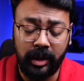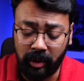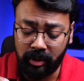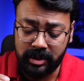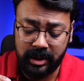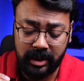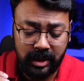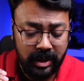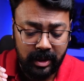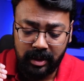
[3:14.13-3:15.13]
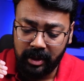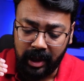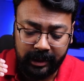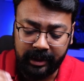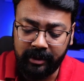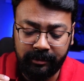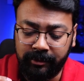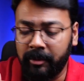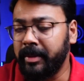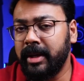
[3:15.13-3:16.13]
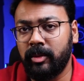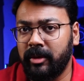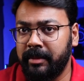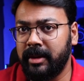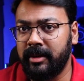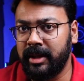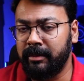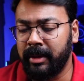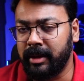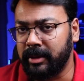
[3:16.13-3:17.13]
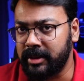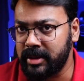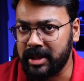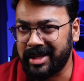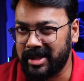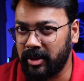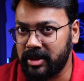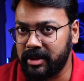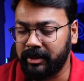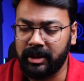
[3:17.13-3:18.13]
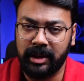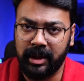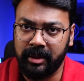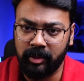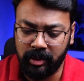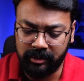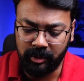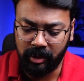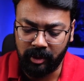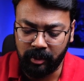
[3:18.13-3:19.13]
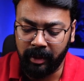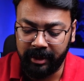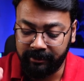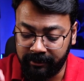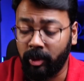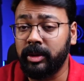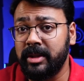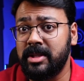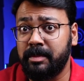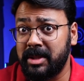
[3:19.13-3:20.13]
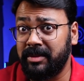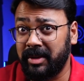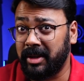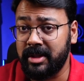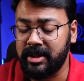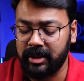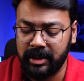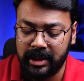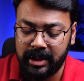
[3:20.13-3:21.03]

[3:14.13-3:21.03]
And honestly, I think for me it would have been a deal breaker. This is actually not something that I would have wanted to buy for this specific reason.